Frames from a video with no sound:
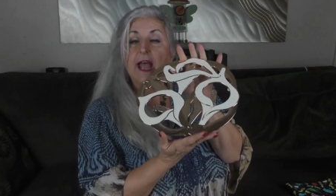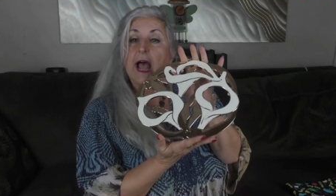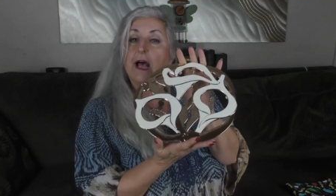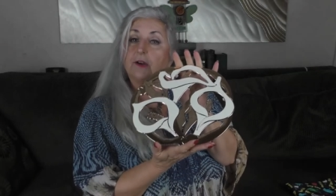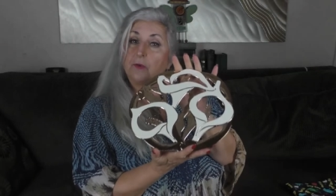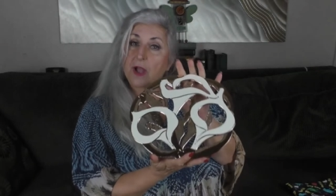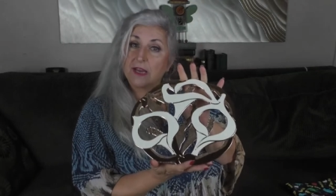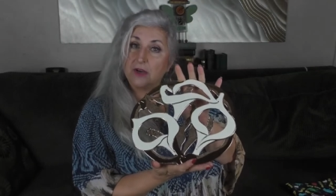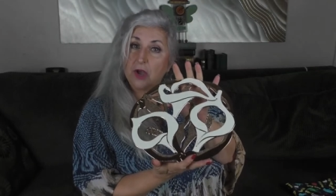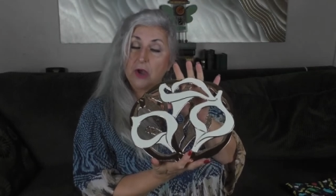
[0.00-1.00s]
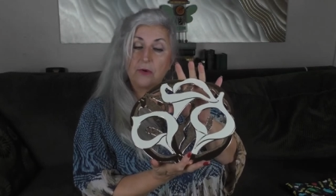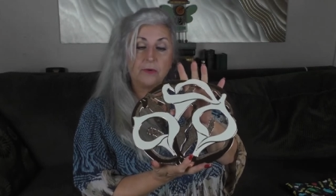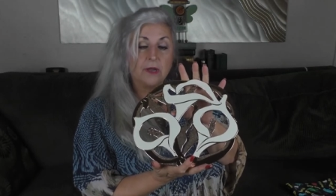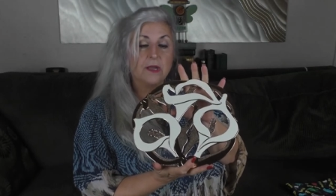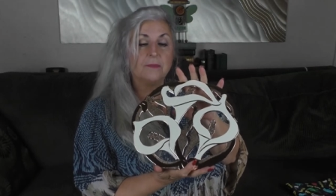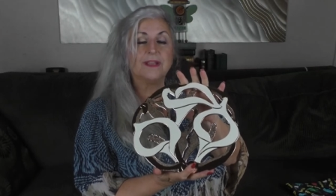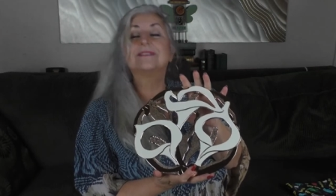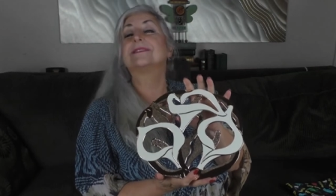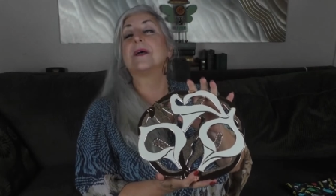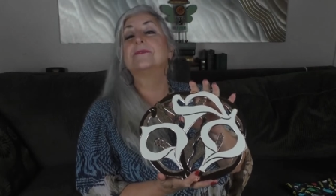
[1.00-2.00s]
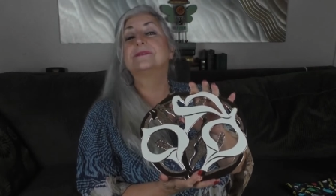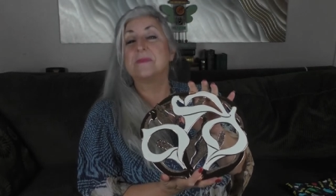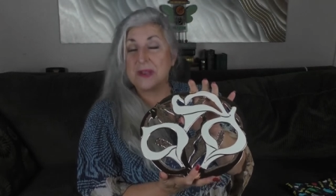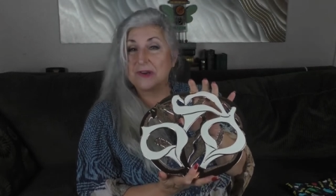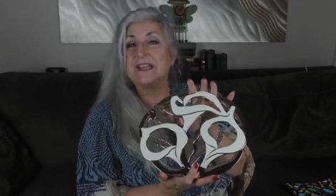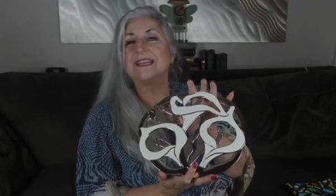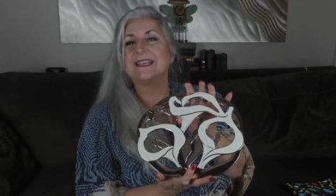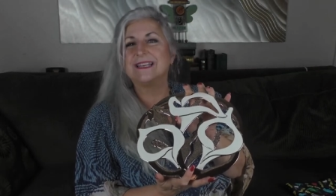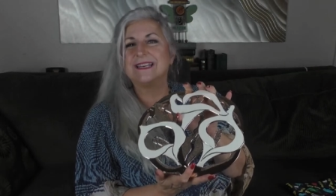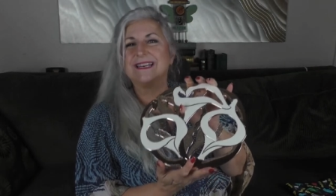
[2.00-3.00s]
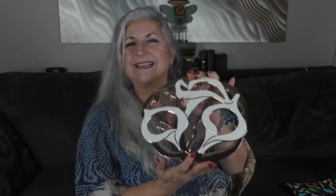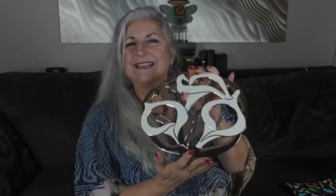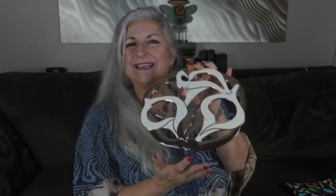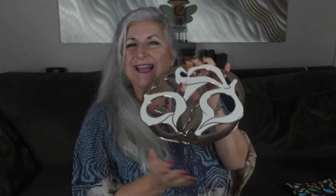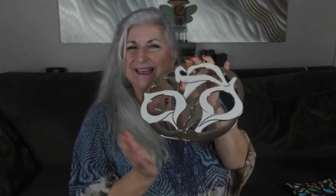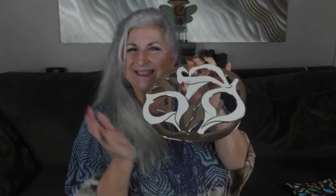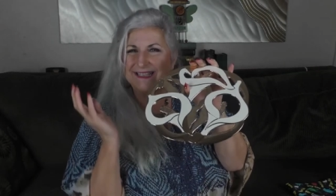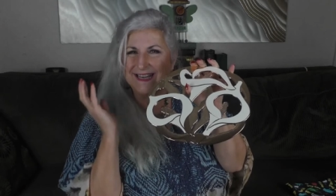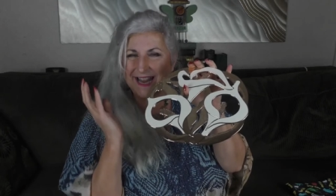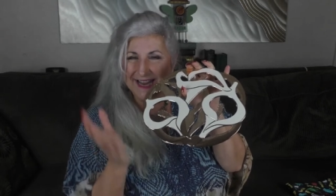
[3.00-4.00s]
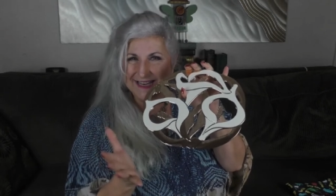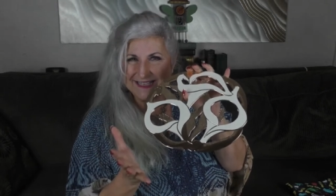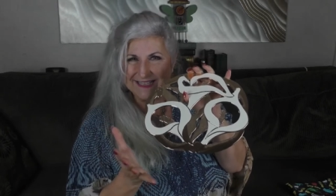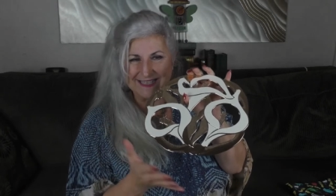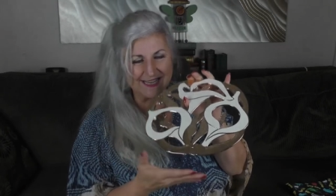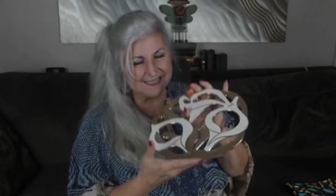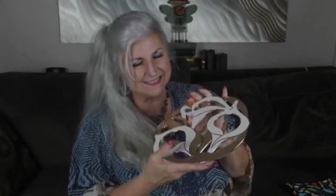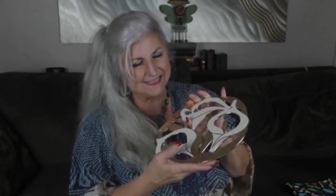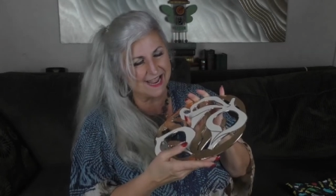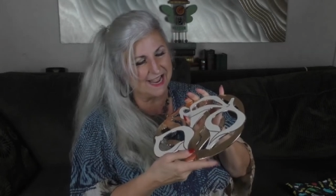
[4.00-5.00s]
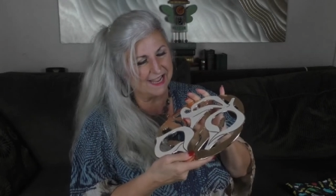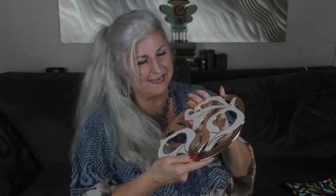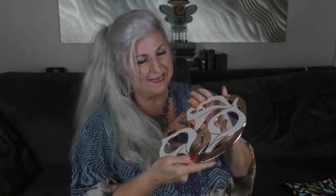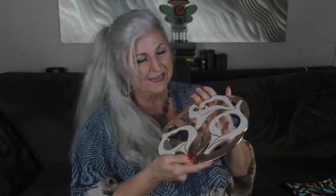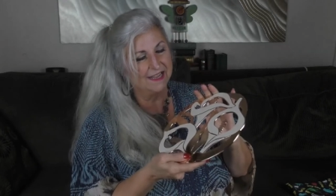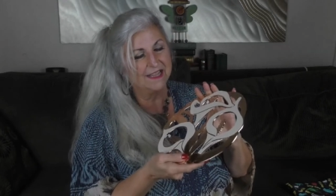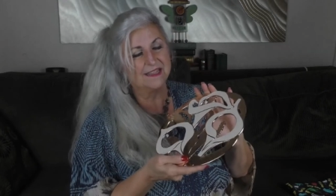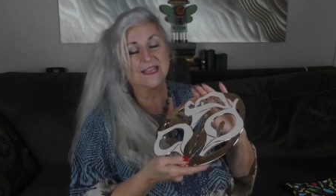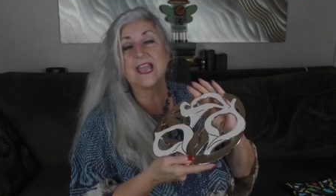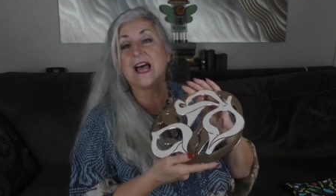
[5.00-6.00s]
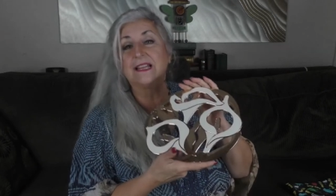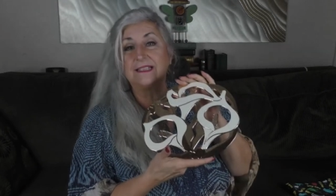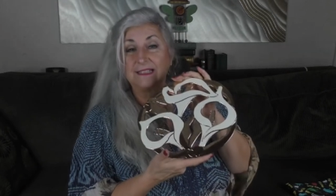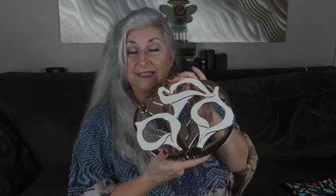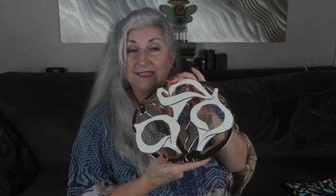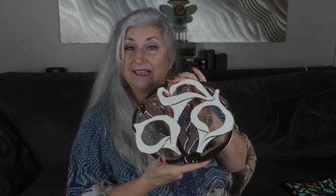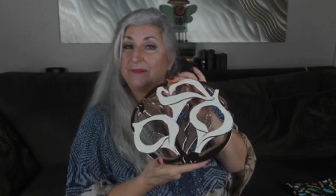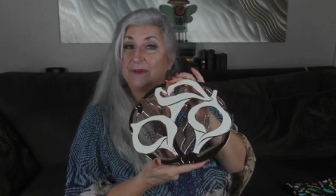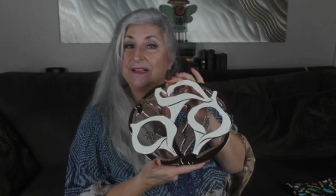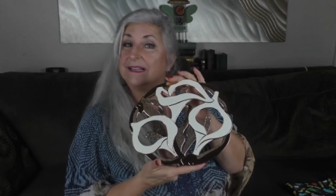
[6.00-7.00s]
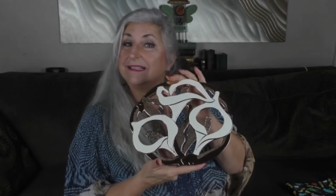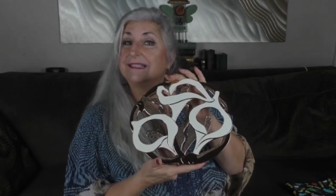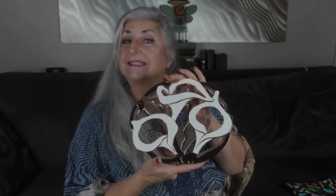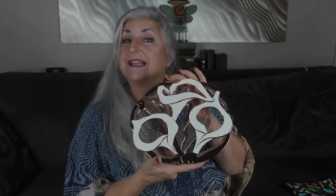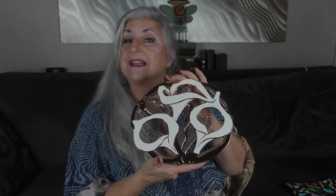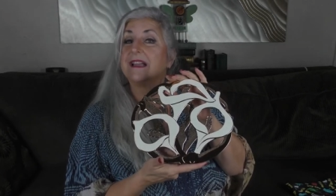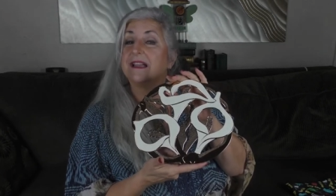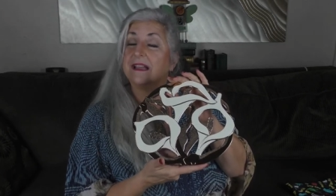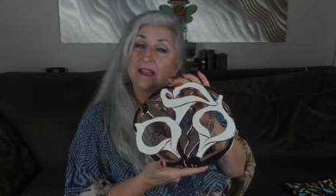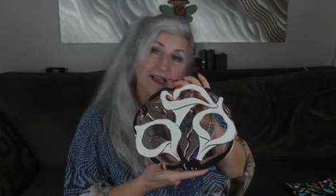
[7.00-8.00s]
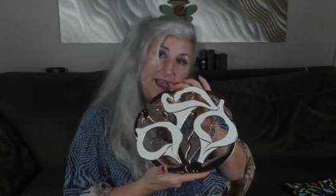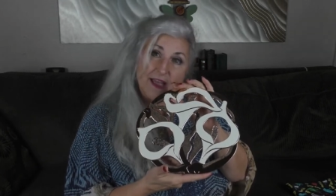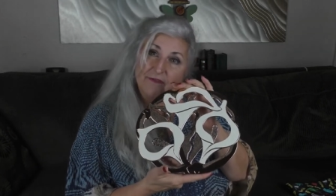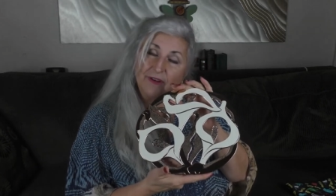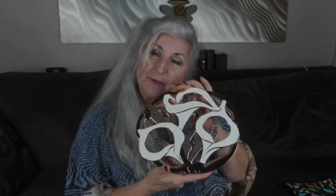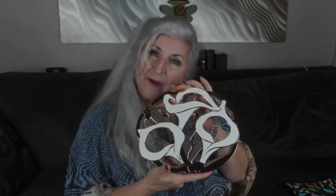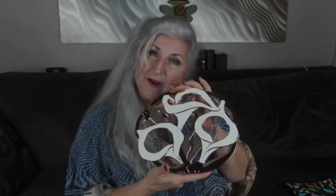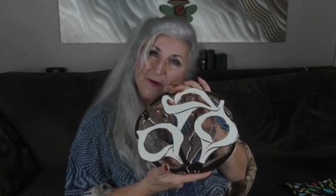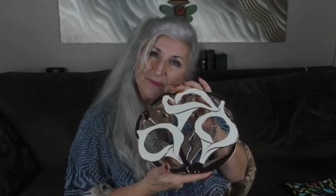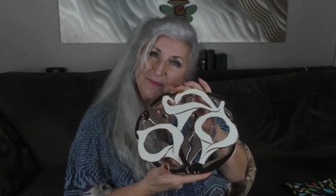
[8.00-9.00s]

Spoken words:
How do I know? Because I was married in 1986 and the calla lily was everywhere.